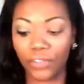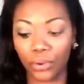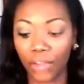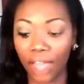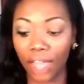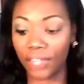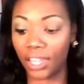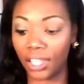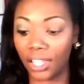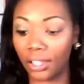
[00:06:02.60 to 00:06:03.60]
if you don't have
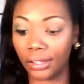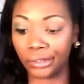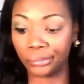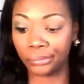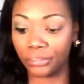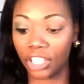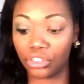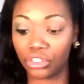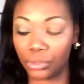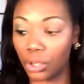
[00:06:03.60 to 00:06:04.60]
any
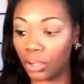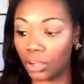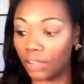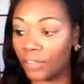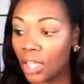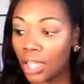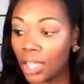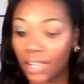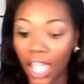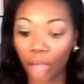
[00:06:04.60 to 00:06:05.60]
that you know of.
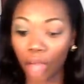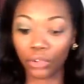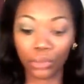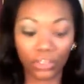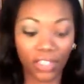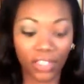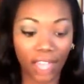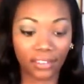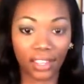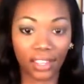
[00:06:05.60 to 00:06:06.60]
Now using
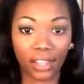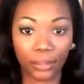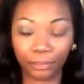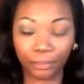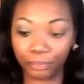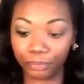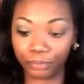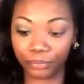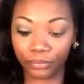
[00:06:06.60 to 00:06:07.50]
that denim